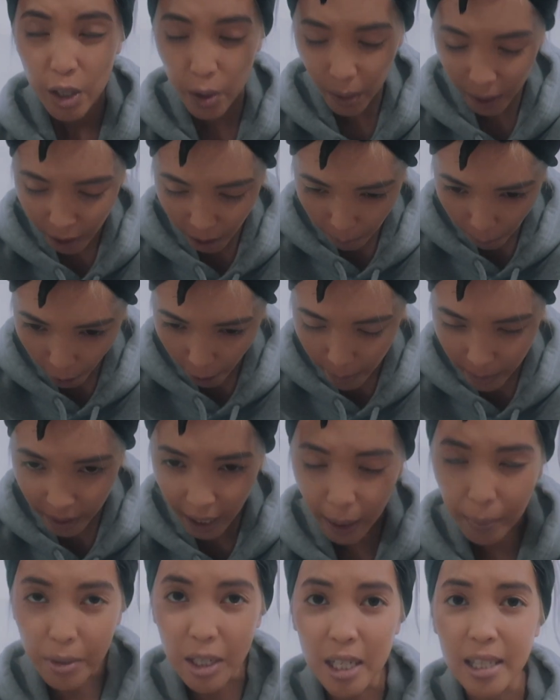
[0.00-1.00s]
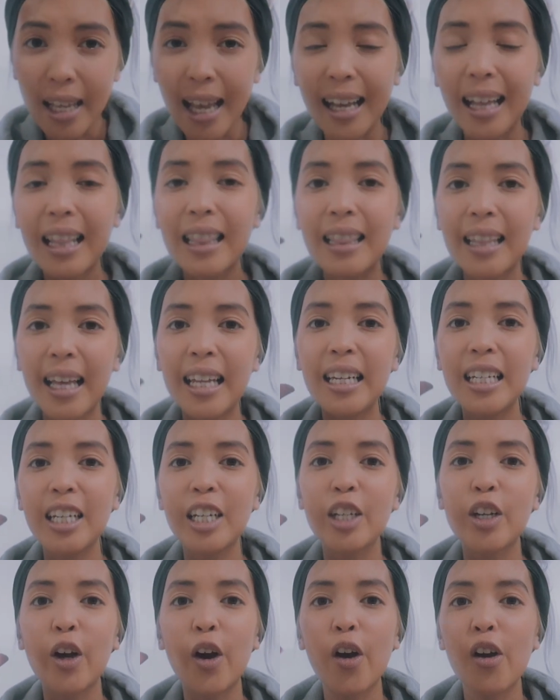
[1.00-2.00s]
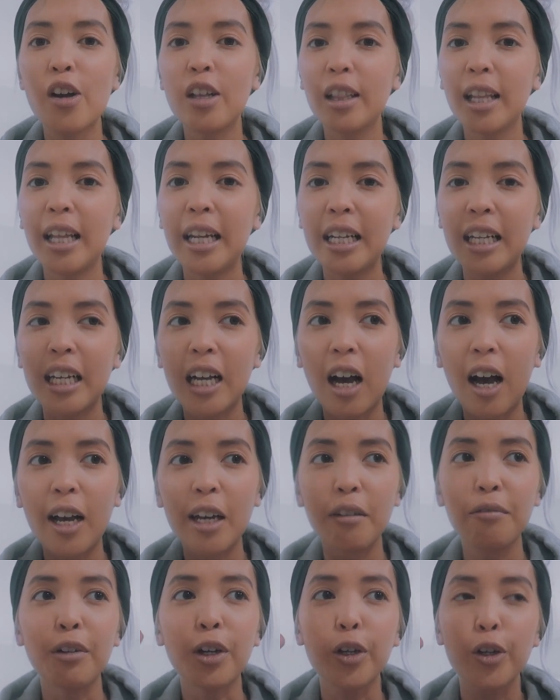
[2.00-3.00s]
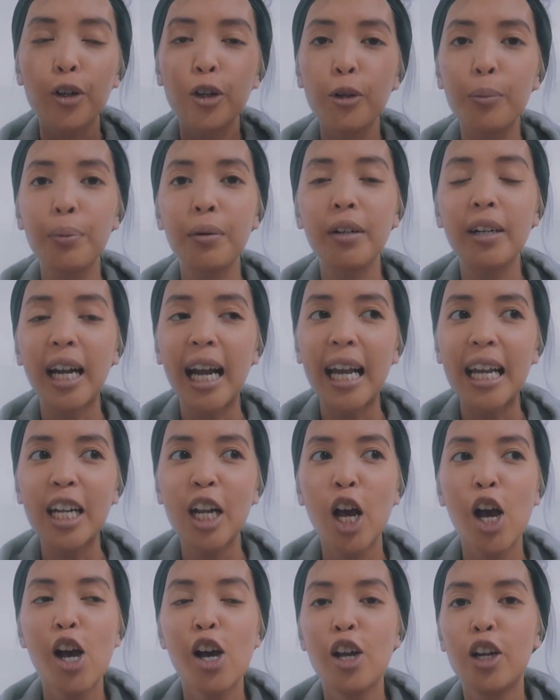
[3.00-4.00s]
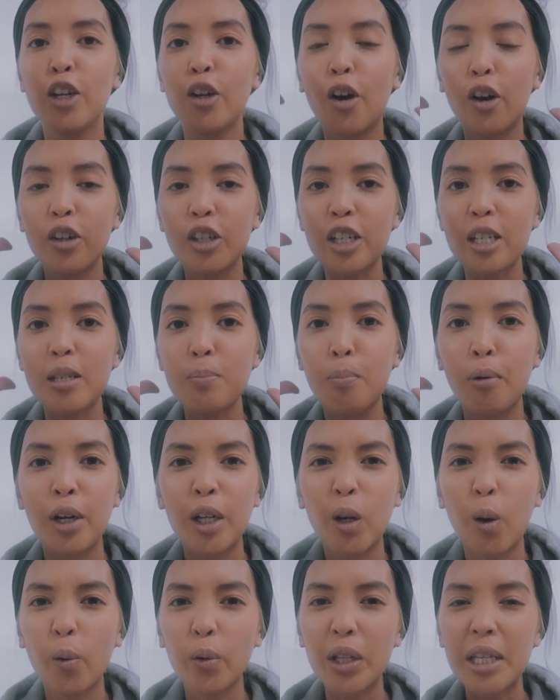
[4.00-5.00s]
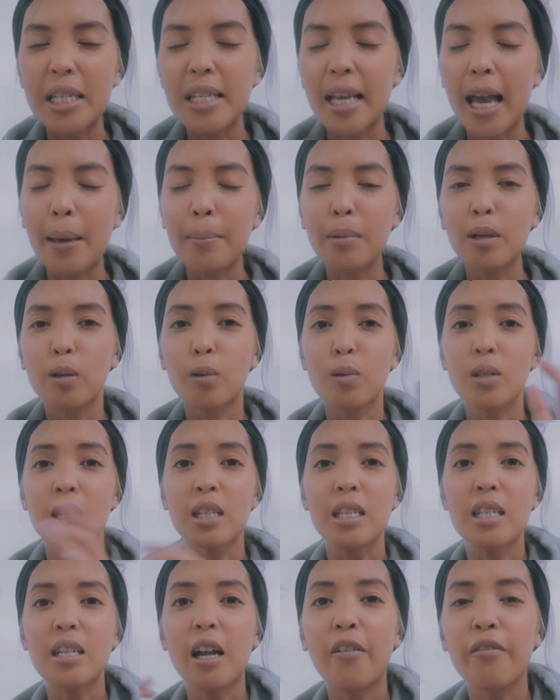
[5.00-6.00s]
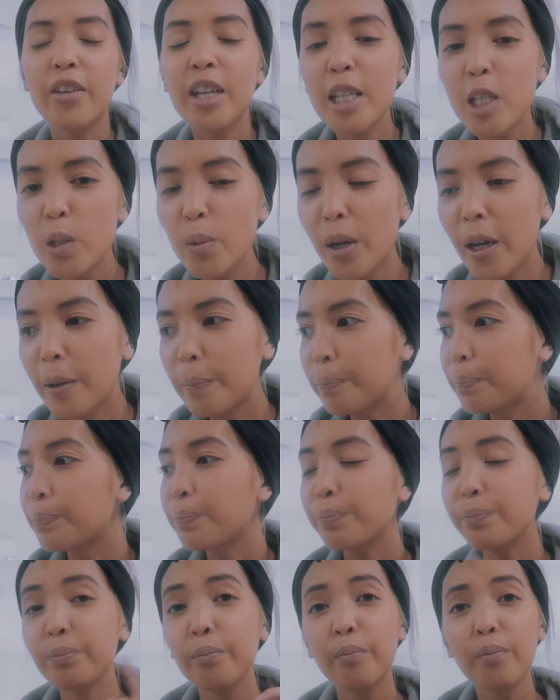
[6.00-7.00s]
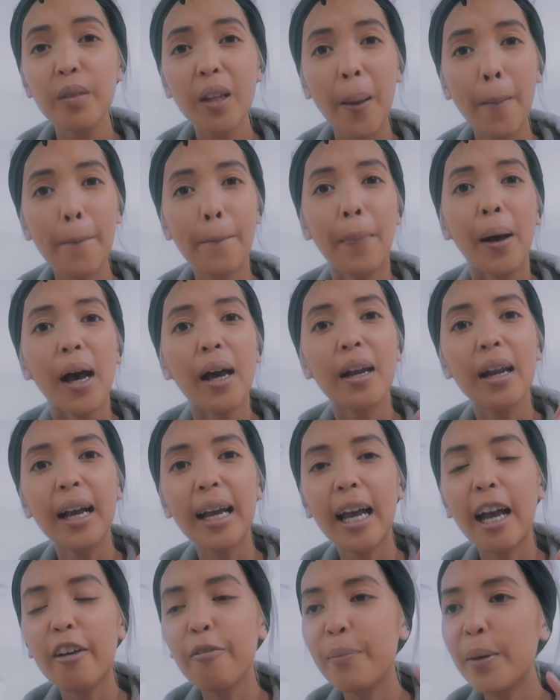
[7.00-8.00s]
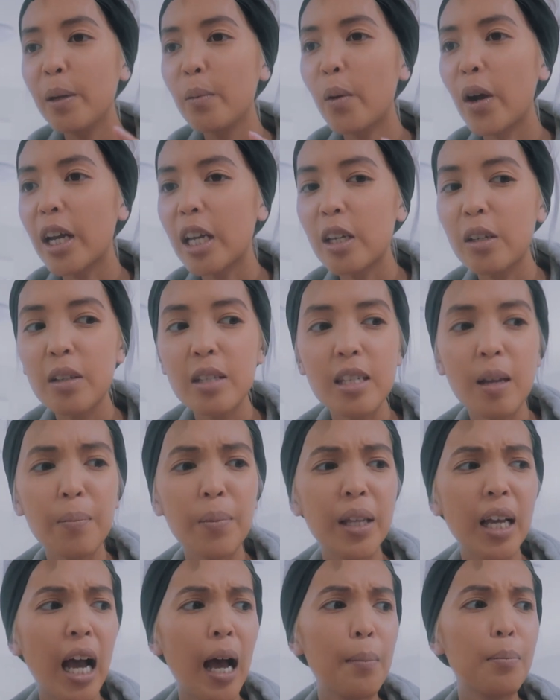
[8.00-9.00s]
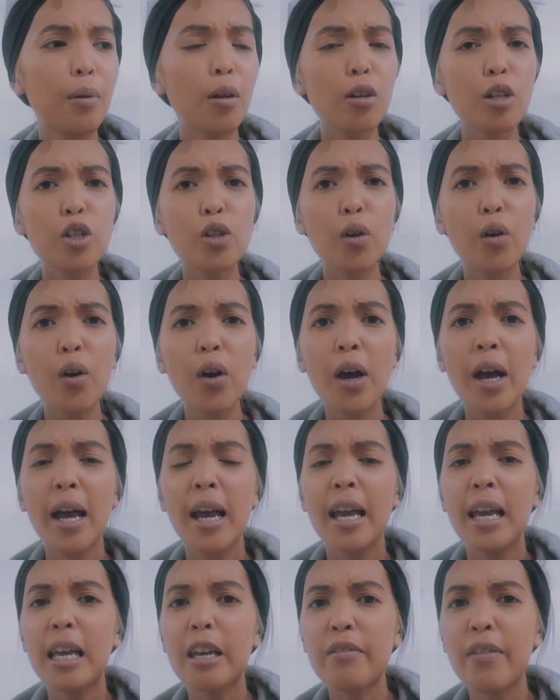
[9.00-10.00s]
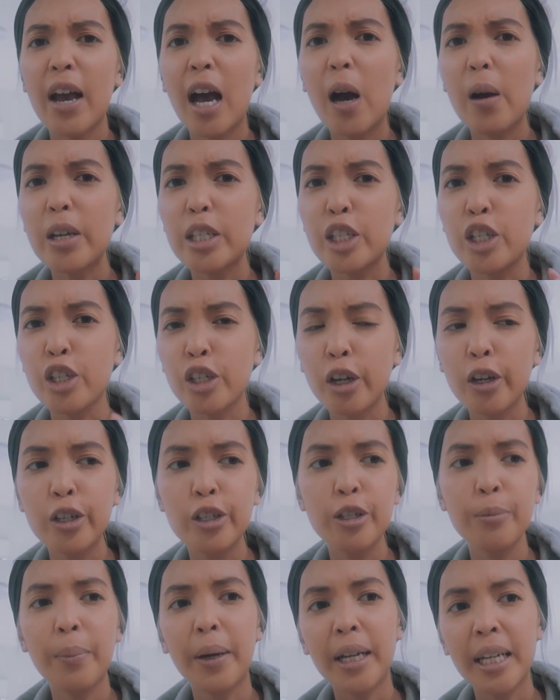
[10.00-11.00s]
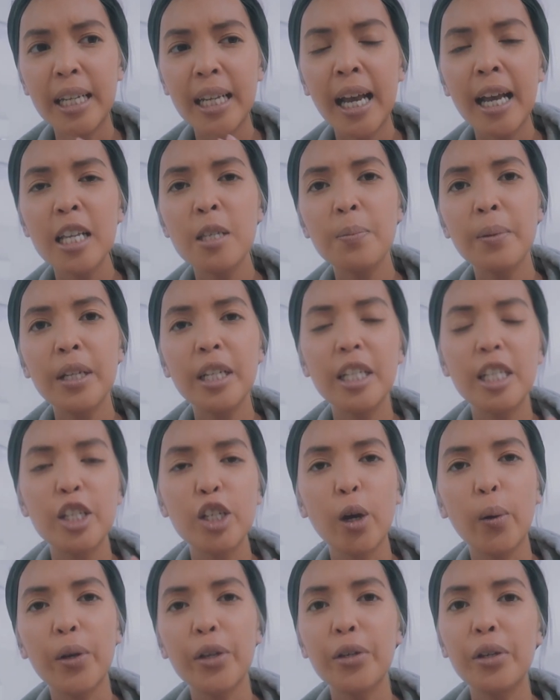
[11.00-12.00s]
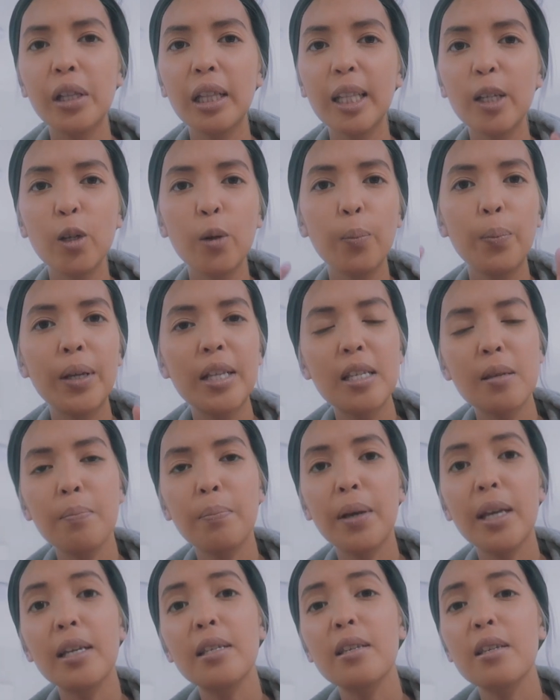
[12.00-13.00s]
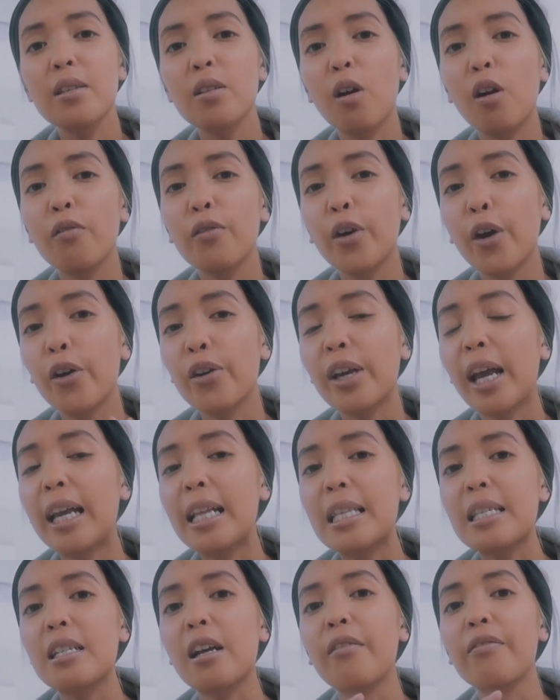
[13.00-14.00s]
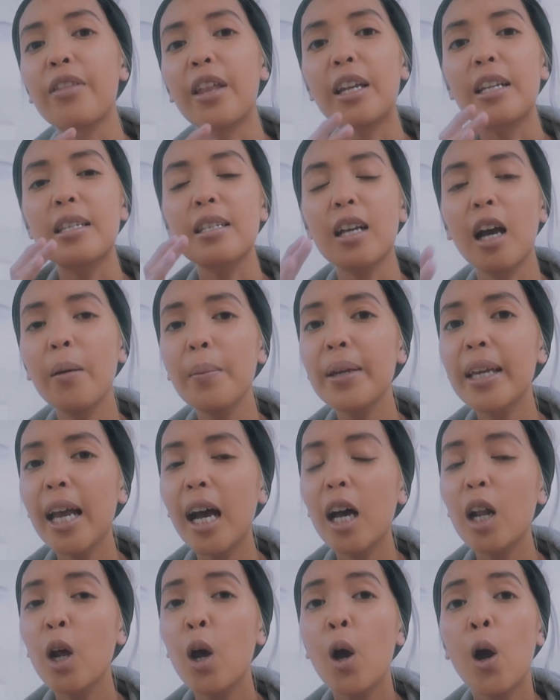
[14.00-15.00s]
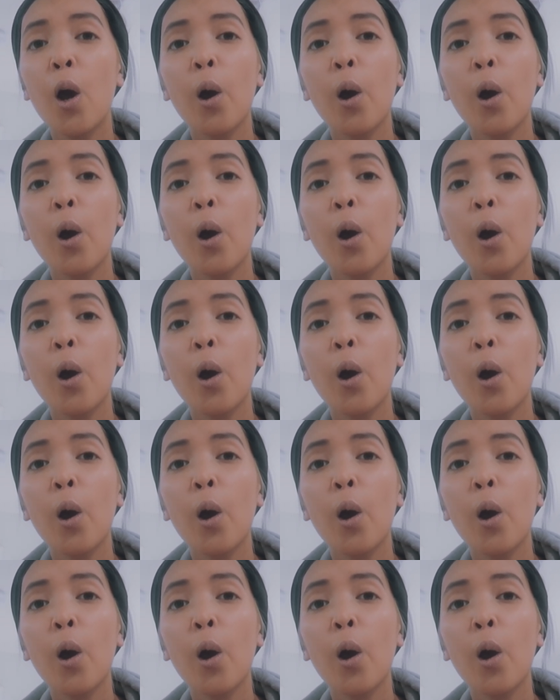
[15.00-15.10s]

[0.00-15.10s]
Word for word: So at the moment, I'm just like letting it go, letting it kind of recuperate, not just putting all these chemicals and stuff into it. But I have been working on something. I'm not sure if Hal has showed you, but he has been showing you little bits and pieces of Kokaine stuff that is coming out.